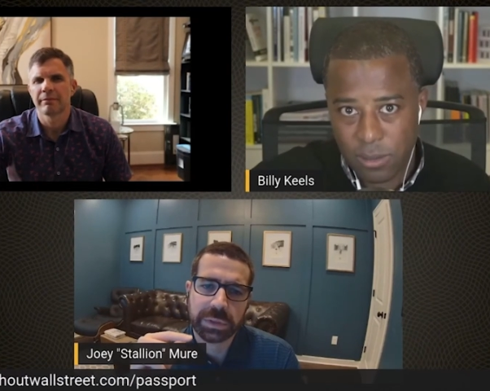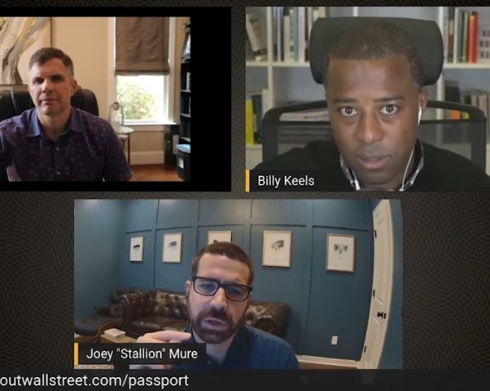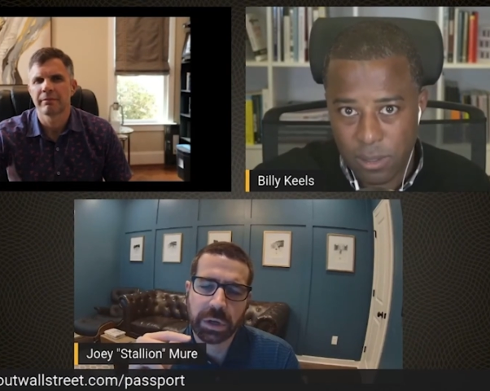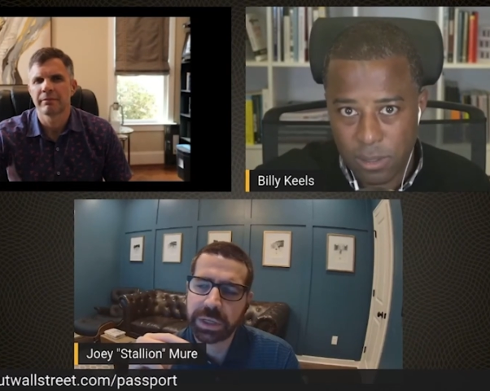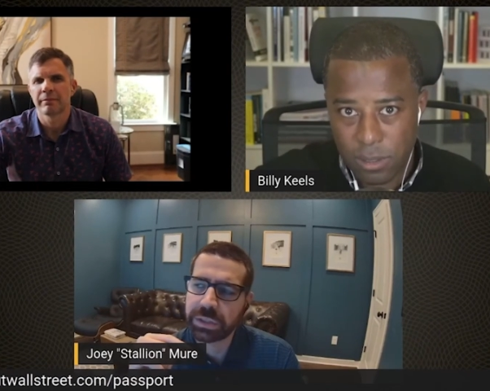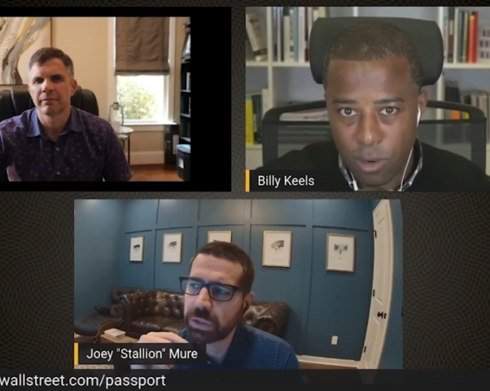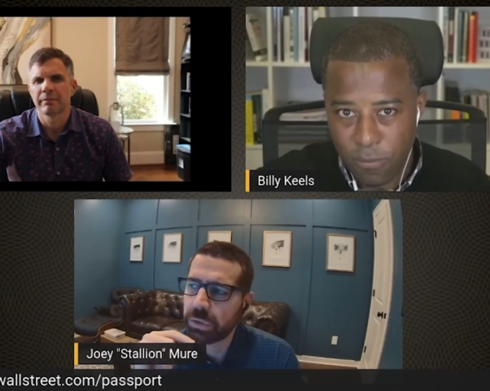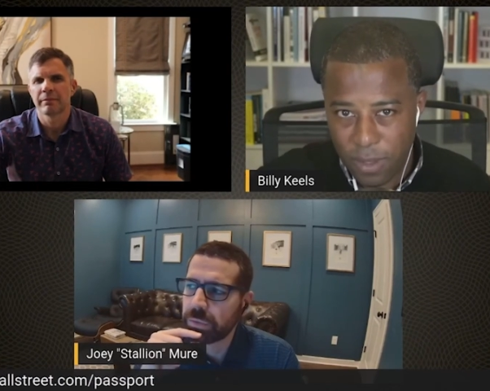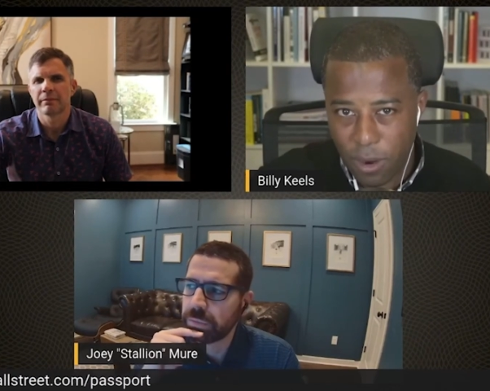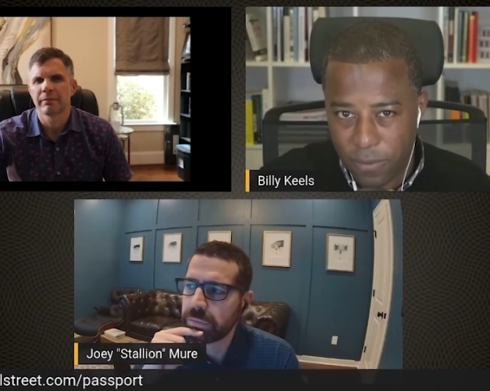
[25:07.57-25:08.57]
Speaker 1: All right. So hopefully,
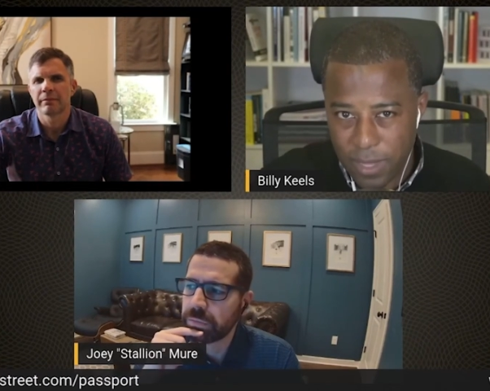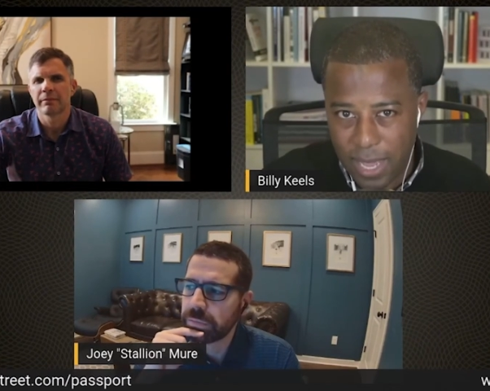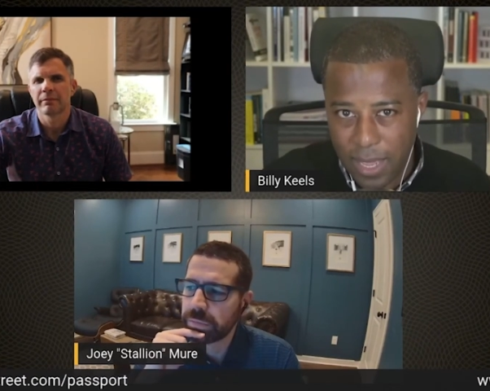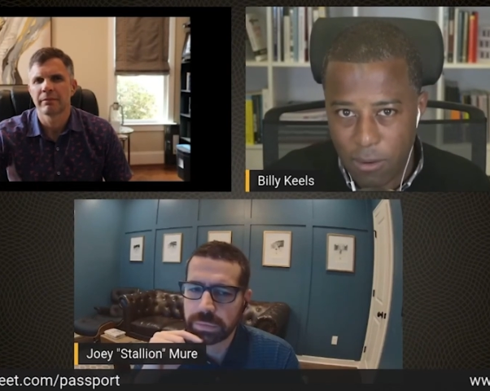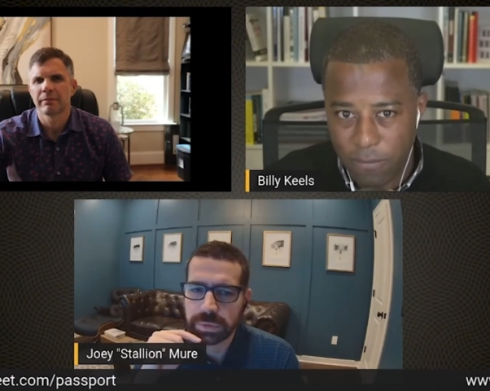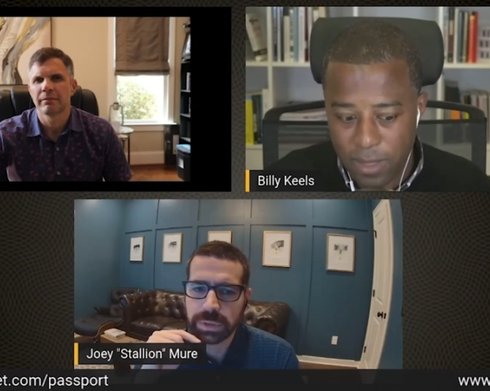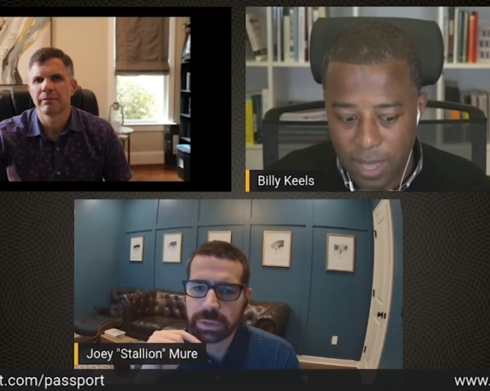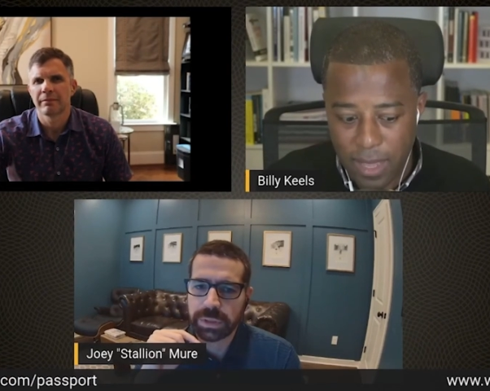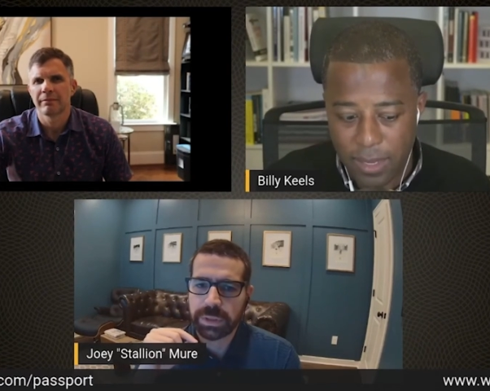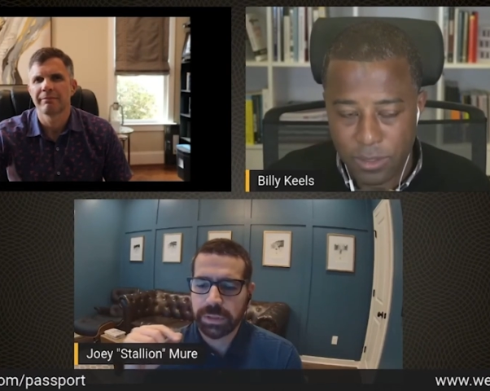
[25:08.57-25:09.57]
so hopefully, that hopefully
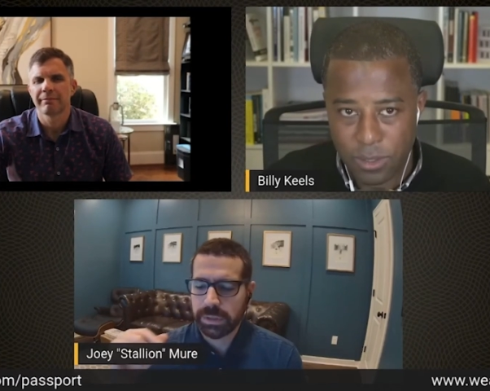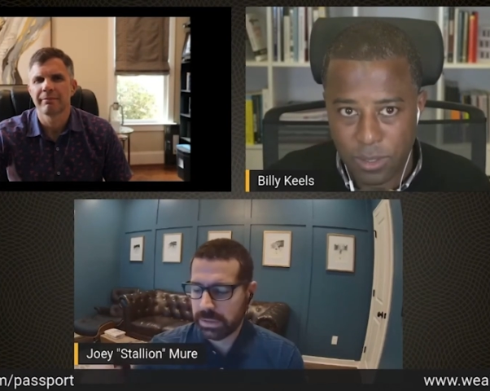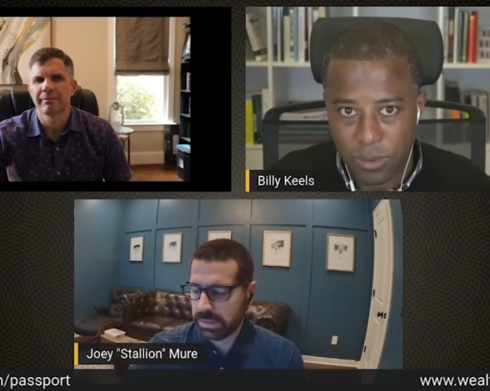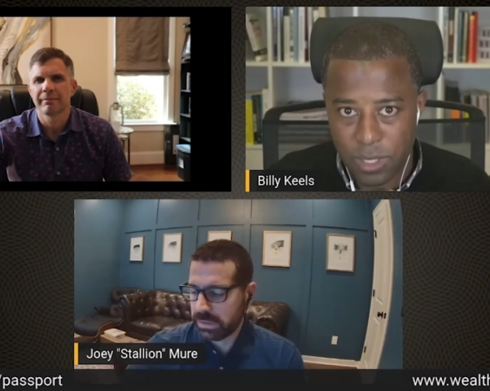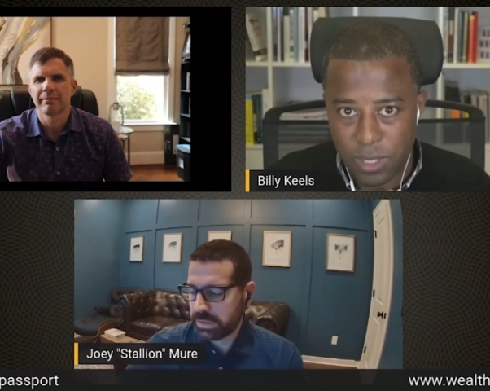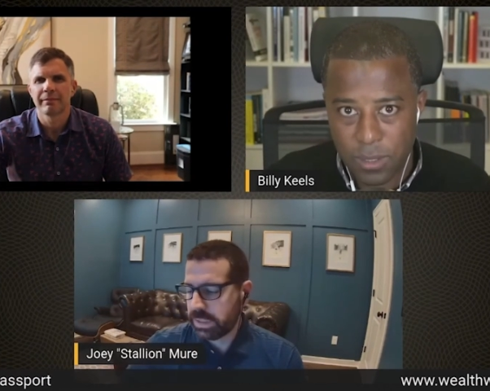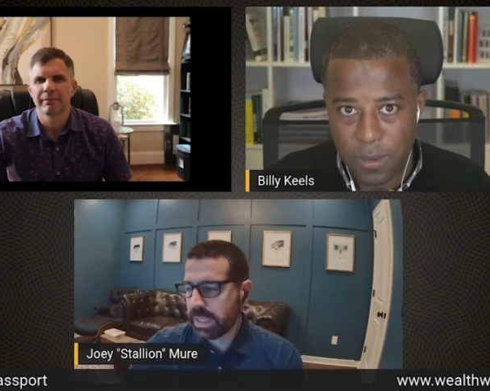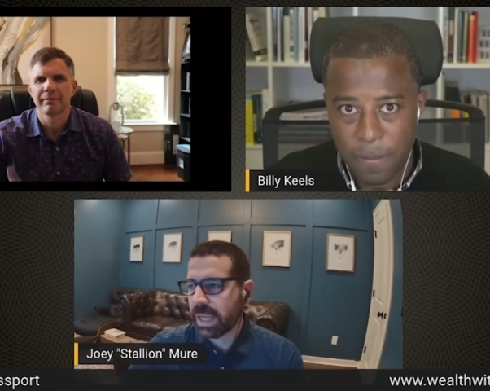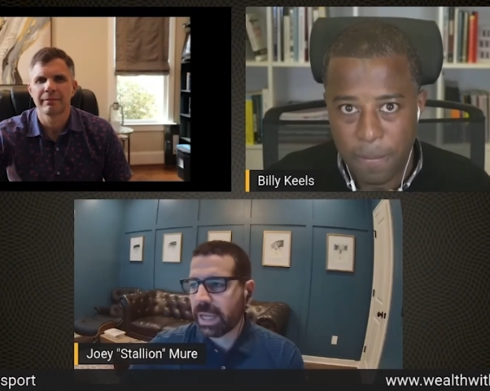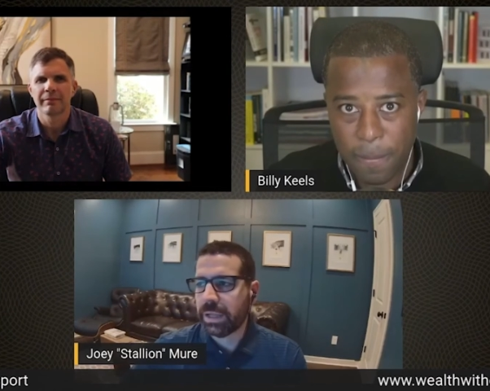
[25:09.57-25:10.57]
that answers the question.
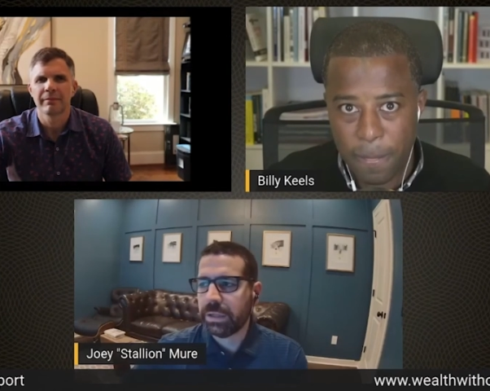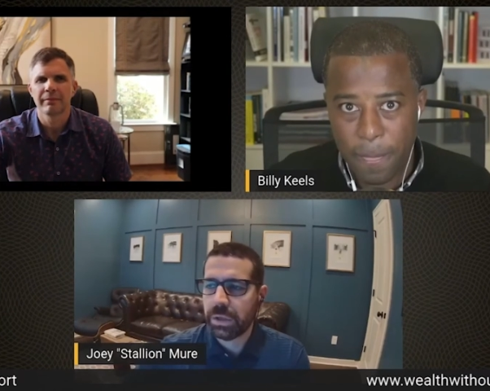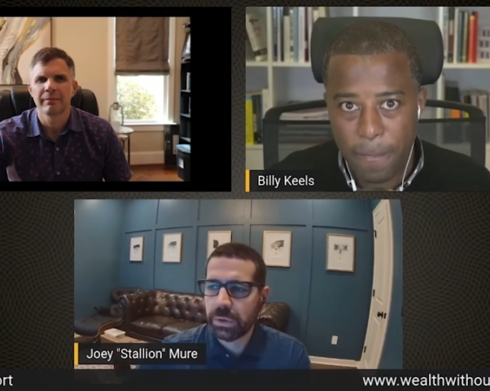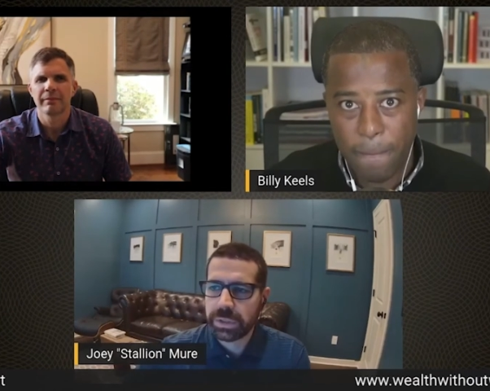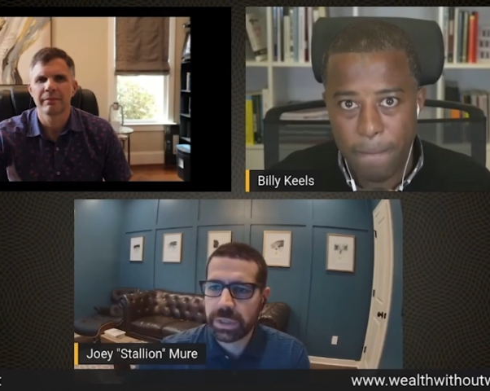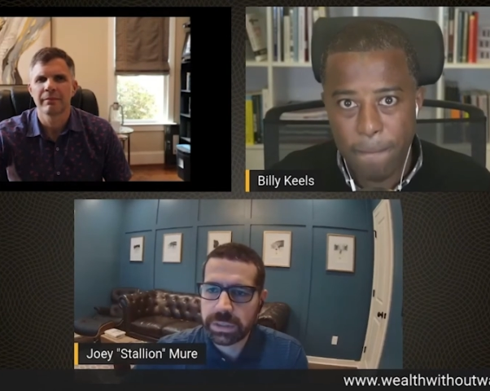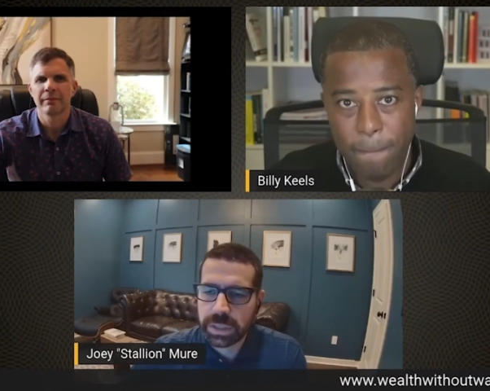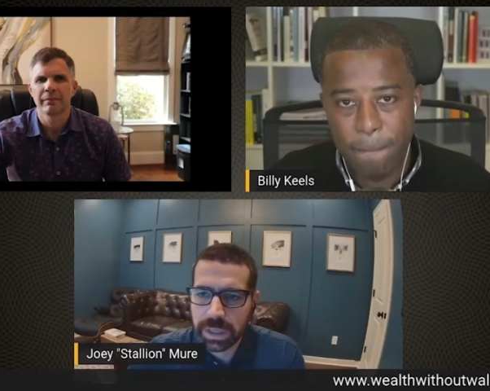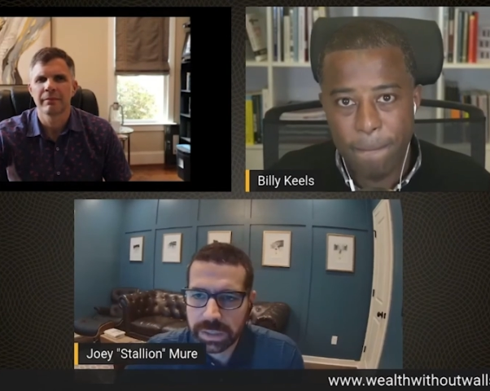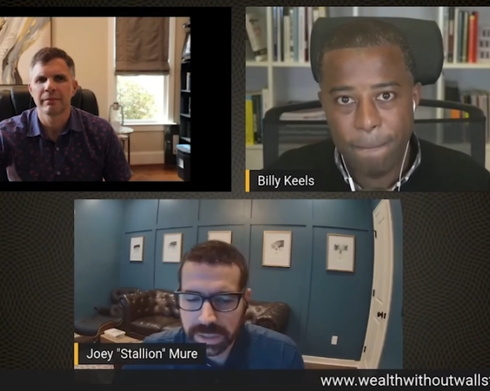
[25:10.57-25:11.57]
Speaker 2: Yeah, no, it,
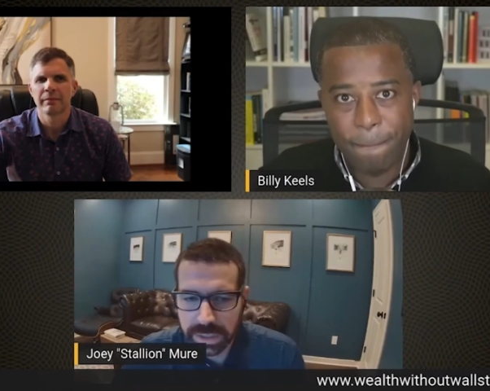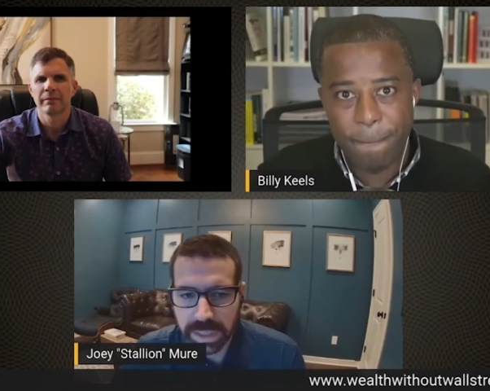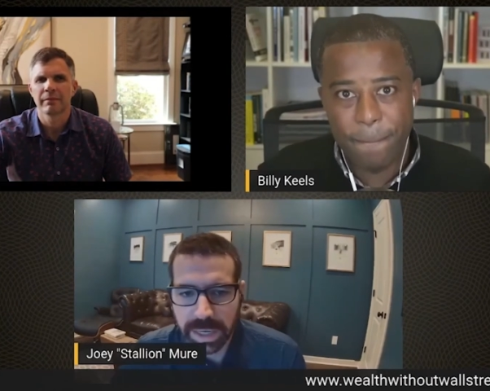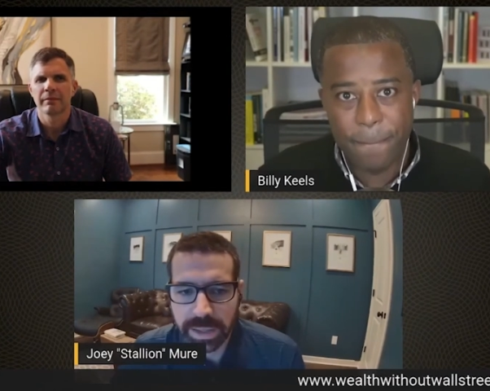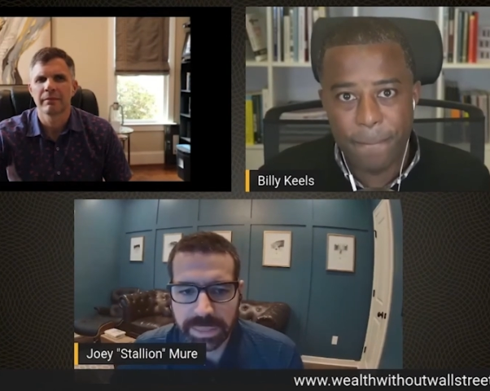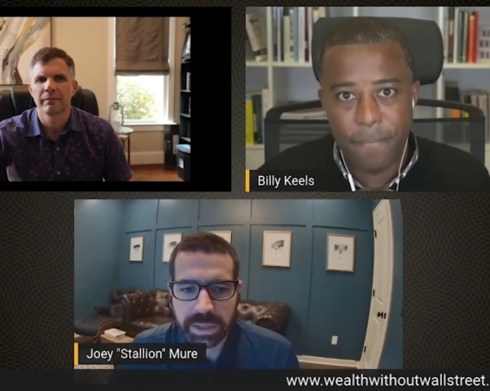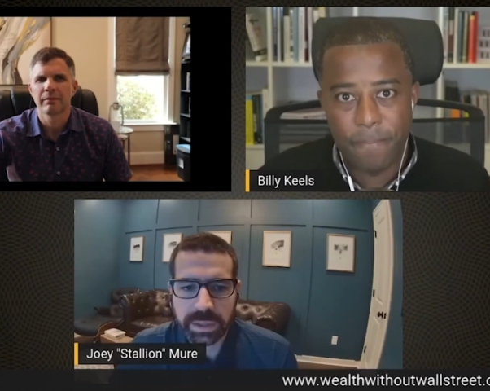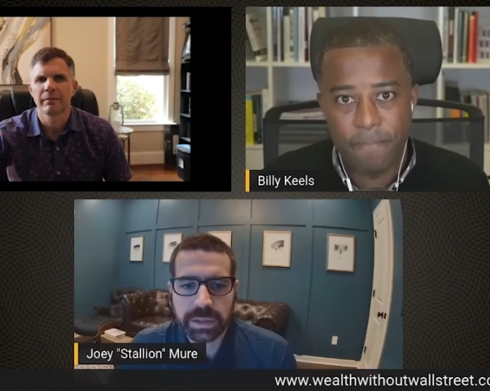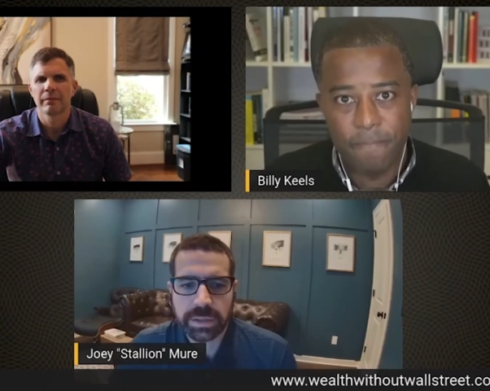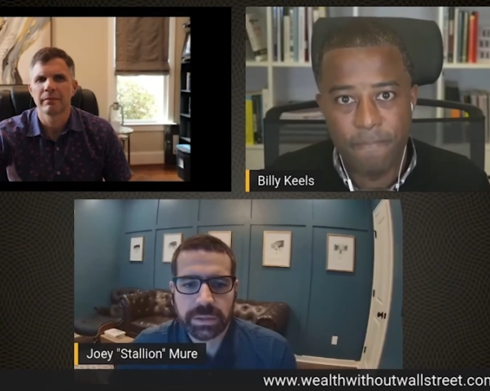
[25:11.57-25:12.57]
does, and and I
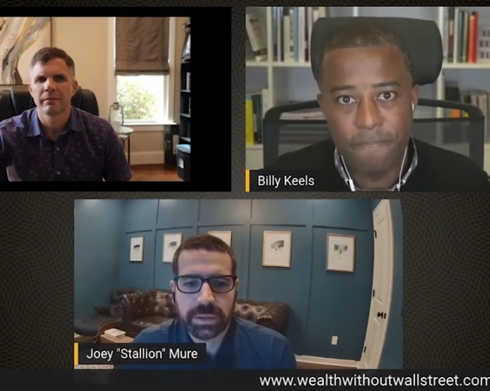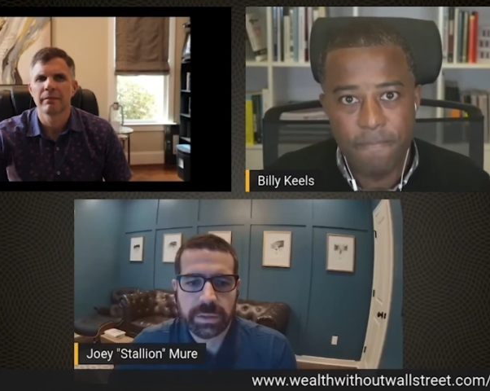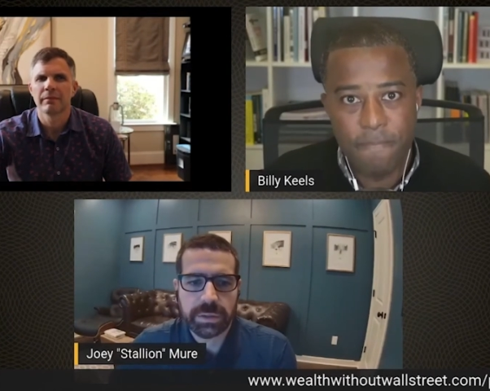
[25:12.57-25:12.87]
think uh,